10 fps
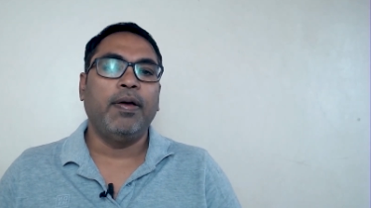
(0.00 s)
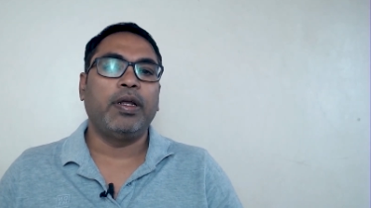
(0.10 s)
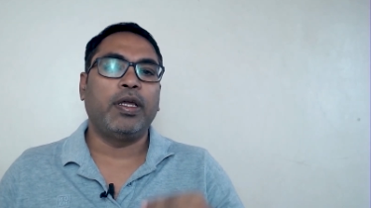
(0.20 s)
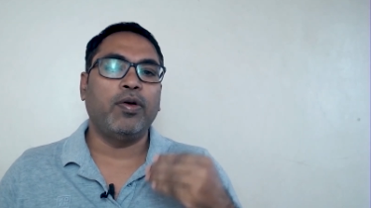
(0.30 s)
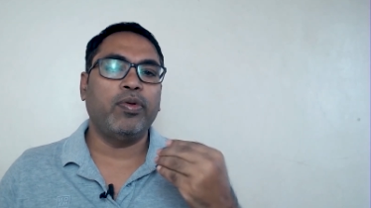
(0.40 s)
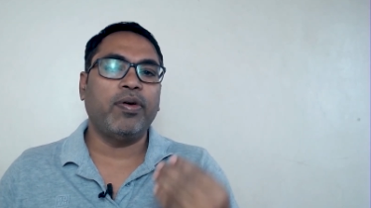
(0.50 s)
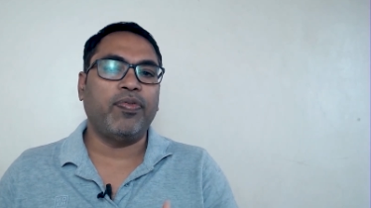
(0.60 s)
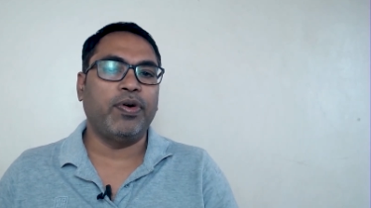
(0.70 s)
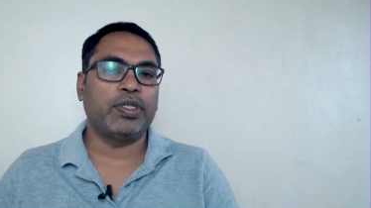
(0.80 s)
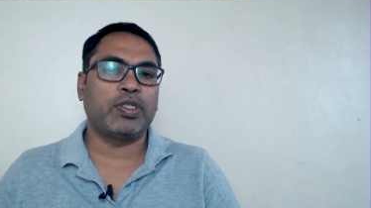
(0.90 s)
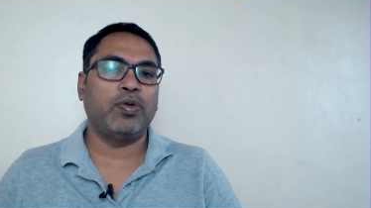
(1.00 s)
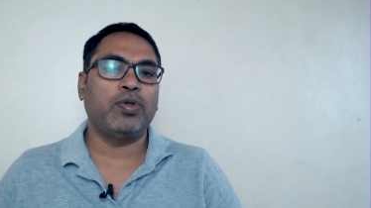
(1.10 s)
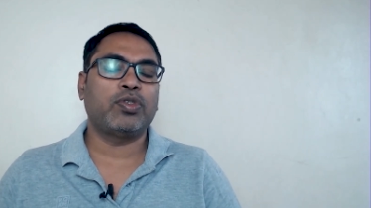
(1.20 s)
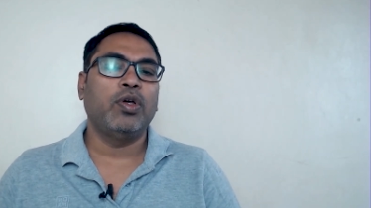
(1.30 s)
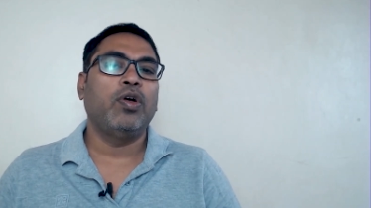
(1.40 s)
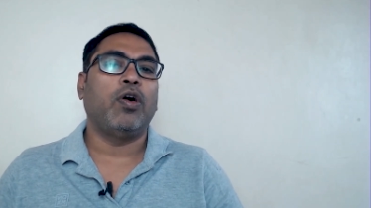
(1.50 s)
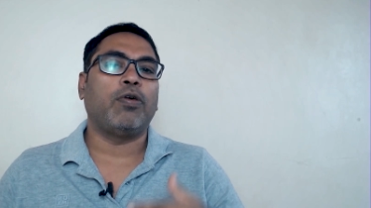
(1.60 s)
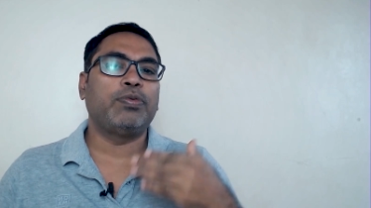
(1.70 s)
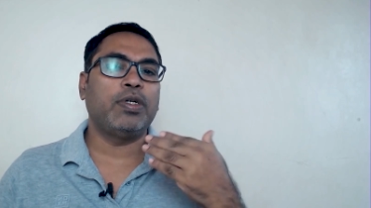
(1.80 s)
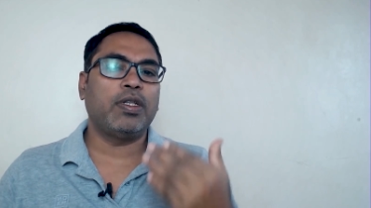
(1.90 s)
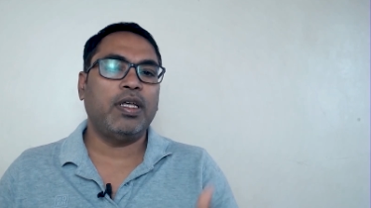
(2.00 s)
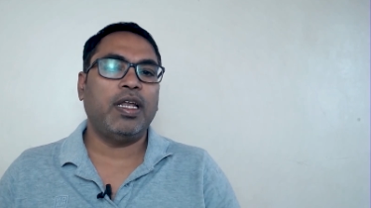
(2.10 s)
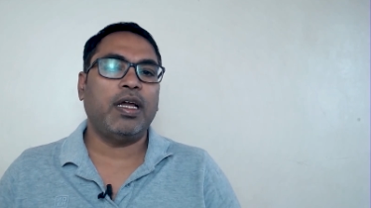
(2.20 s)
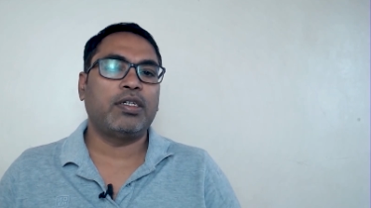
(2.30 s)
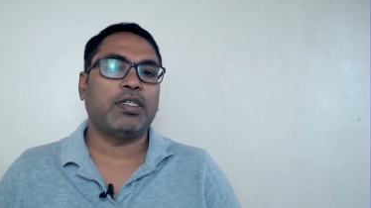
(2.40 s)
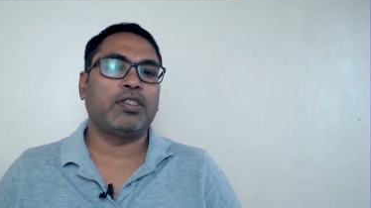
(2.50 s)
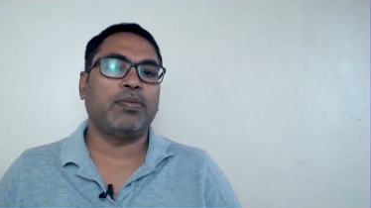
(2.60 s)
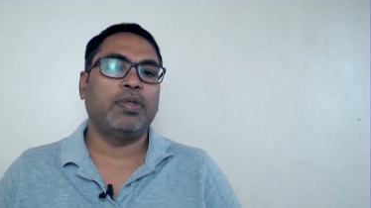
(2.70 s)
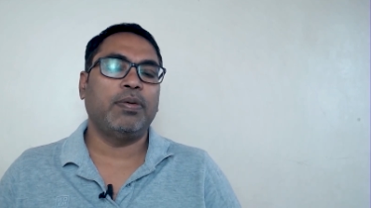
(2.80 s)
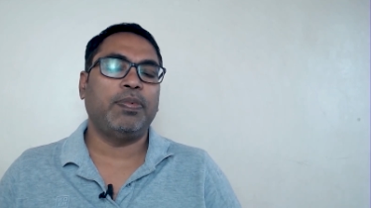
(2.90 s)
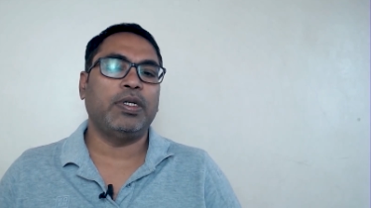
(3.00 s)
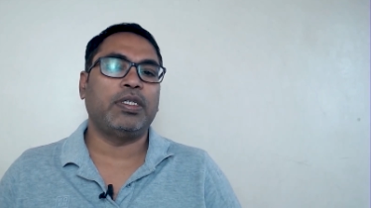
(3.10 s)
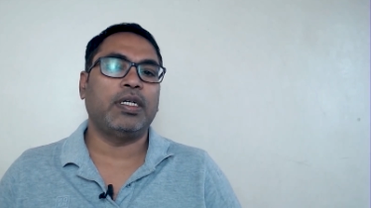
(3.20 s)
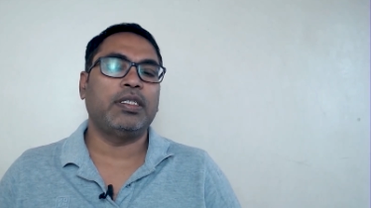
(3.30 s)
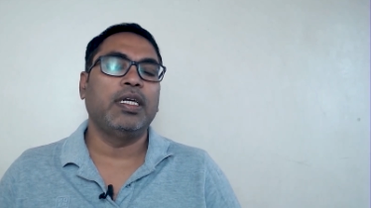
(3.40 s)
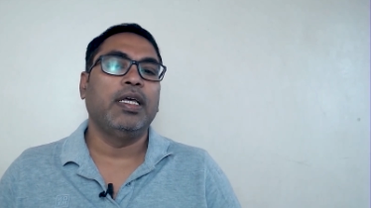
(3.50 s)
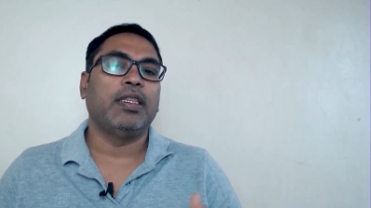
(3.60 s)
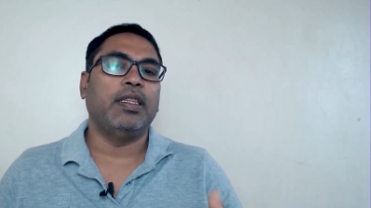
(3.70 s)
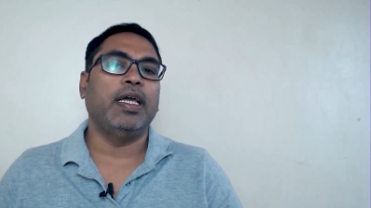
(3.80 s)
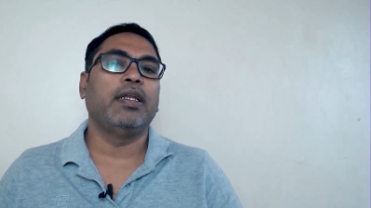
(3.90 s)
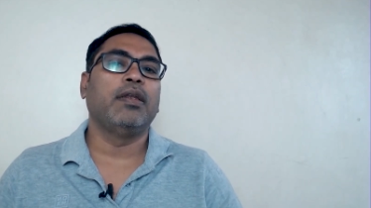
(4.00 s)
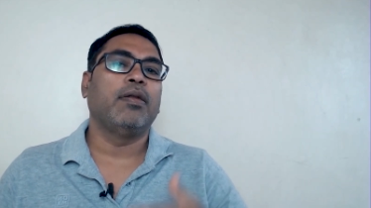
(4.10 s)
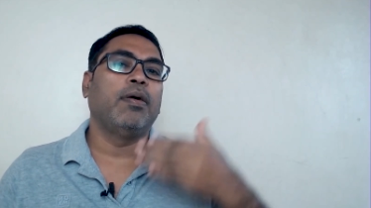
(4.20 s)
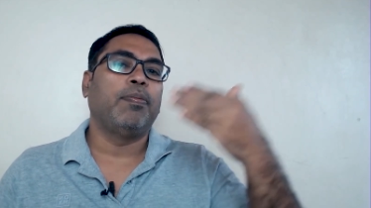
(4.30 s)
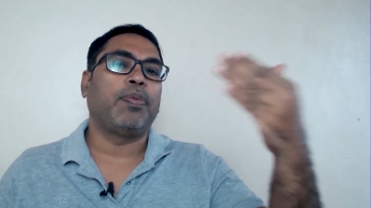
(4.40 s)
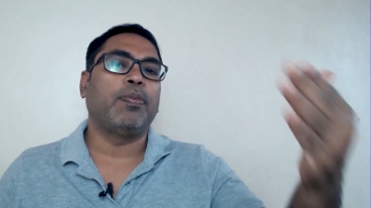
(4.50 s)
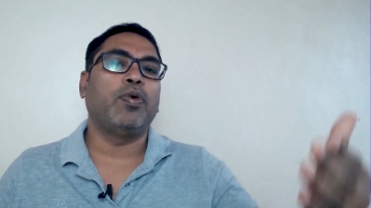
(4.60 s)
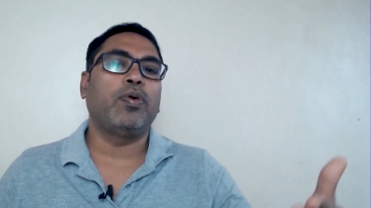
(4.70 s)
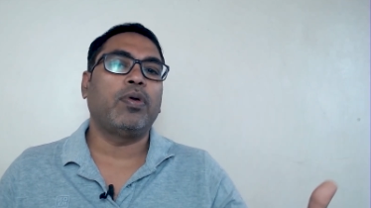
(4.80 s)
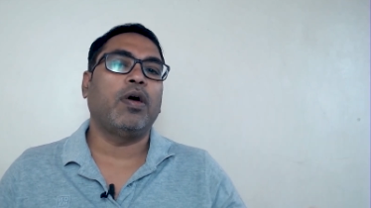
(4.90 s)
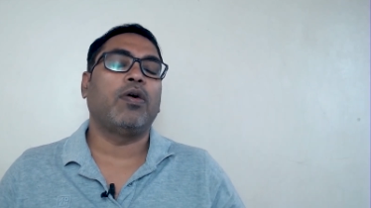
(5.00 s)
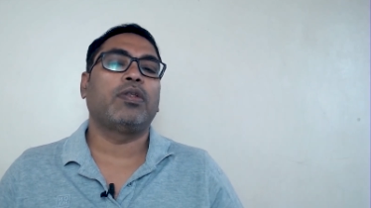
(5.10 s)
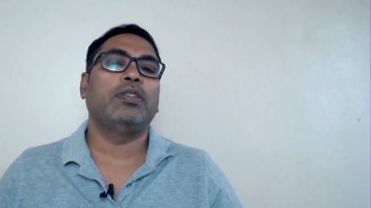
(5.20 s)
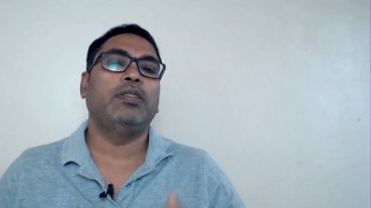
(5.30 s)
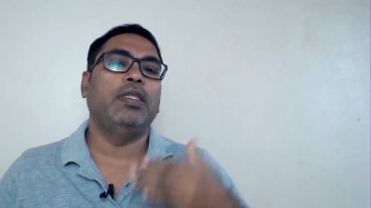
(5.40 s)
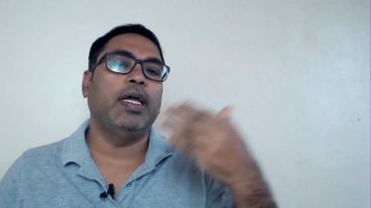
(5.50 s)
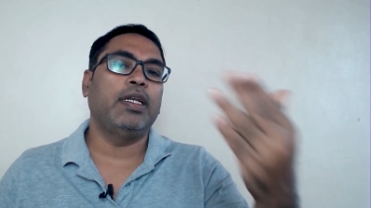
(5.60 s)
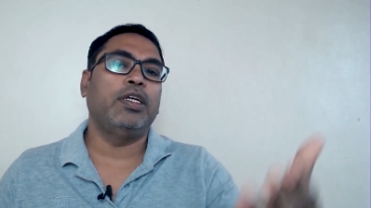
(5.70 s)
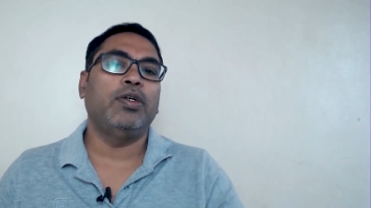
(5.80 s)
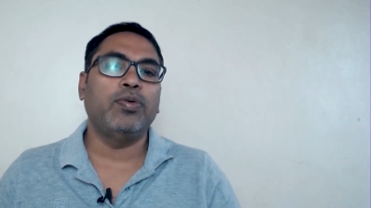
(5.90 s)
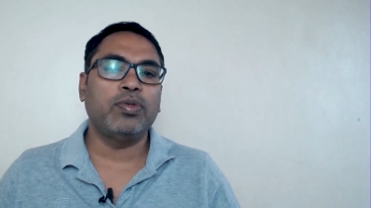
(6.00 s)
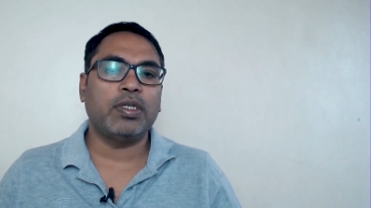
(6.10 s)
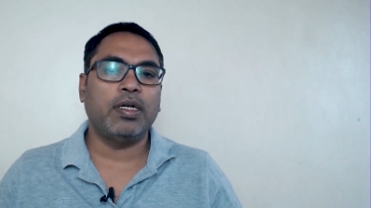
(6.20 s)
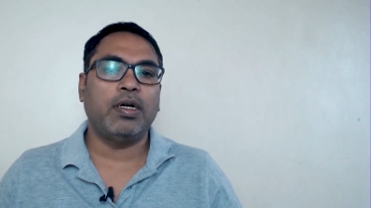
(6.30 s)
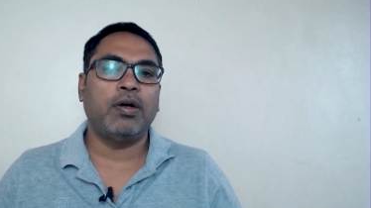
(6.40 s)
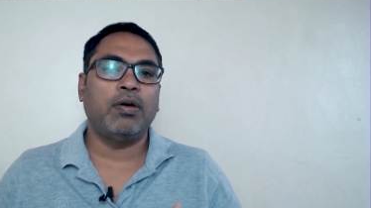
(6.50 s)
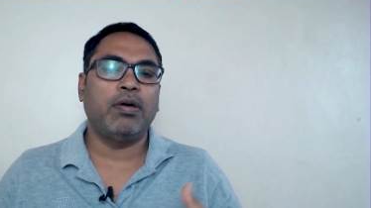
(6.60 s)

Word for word: Give the first dose, observe the reactions of the patients, then promote or then use a